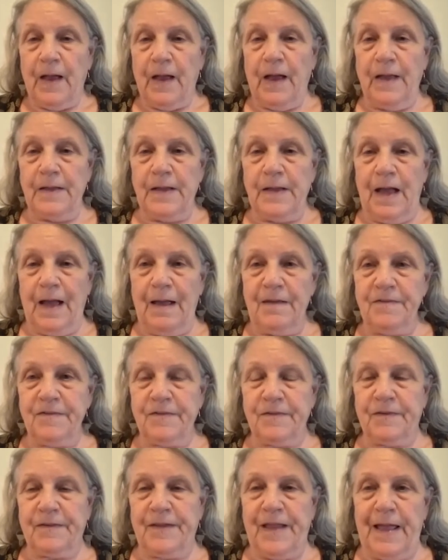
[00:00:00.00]
I
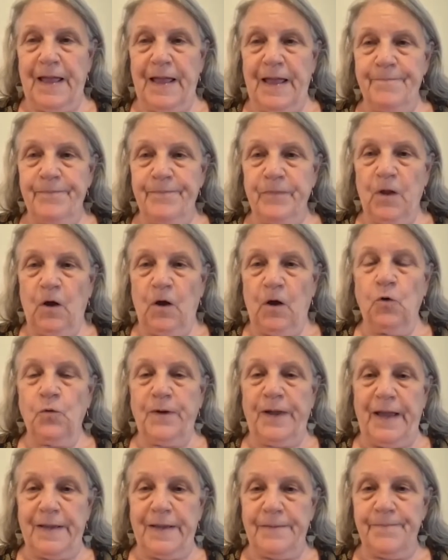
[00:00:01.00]
asked them,
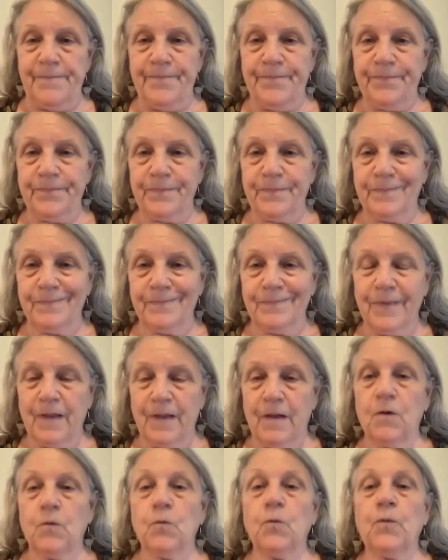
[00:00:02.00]
okay,
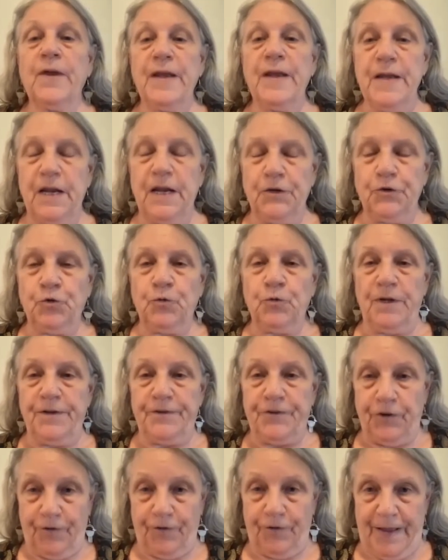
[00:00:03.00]
we need to
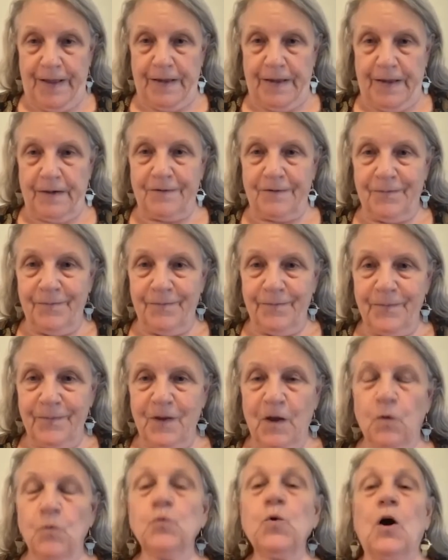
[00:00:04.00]
interact
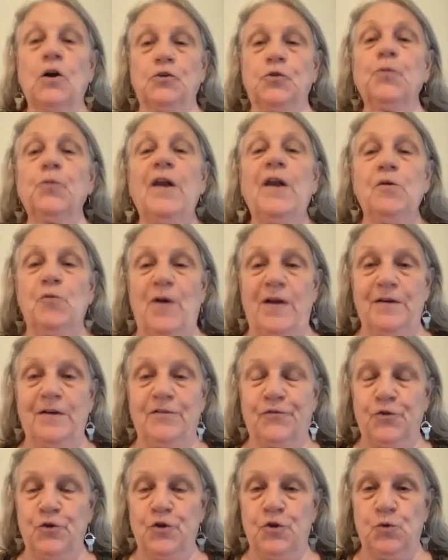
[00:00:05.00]
what will work
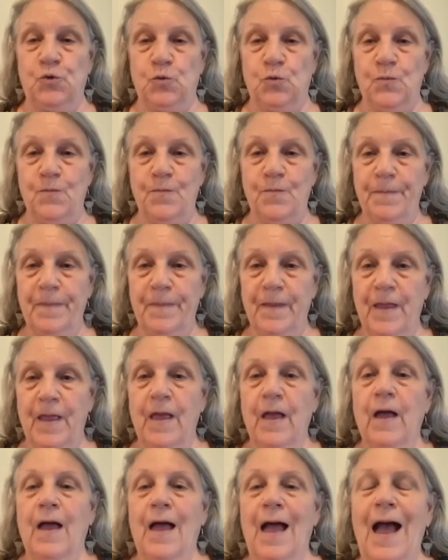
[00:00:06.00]
for you.
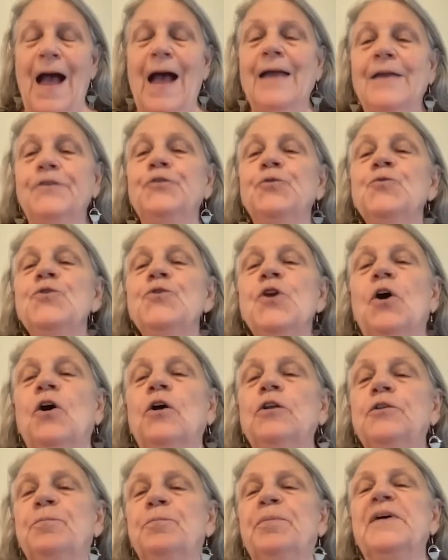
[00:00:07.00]
I do
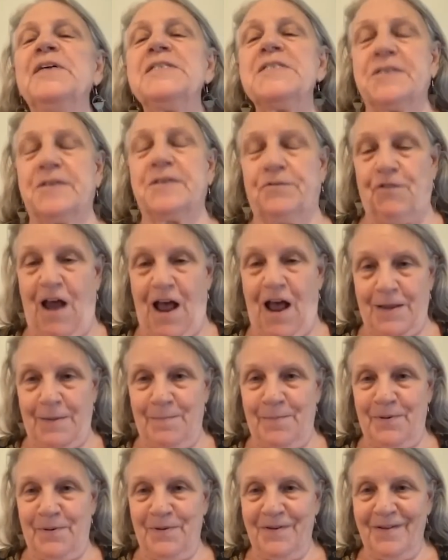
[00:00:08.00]
not prescribe,
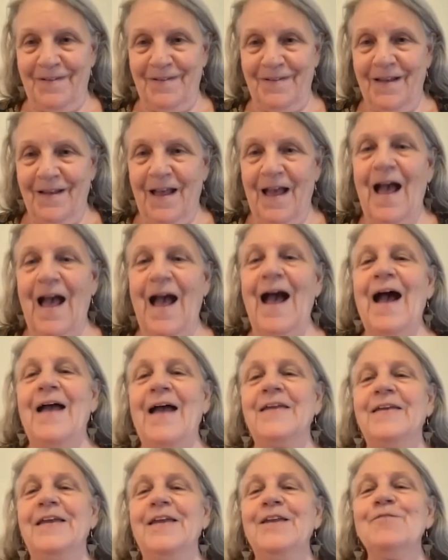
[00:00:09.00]

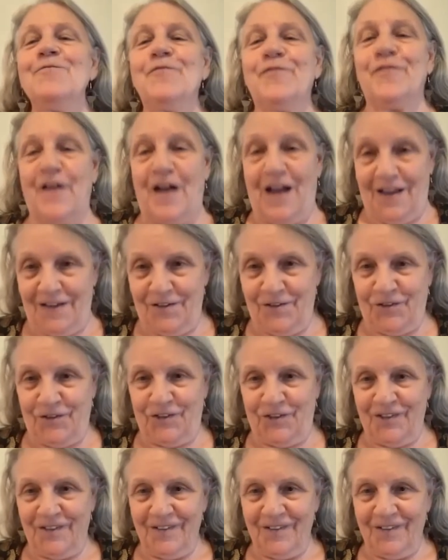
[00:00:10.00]
I invite.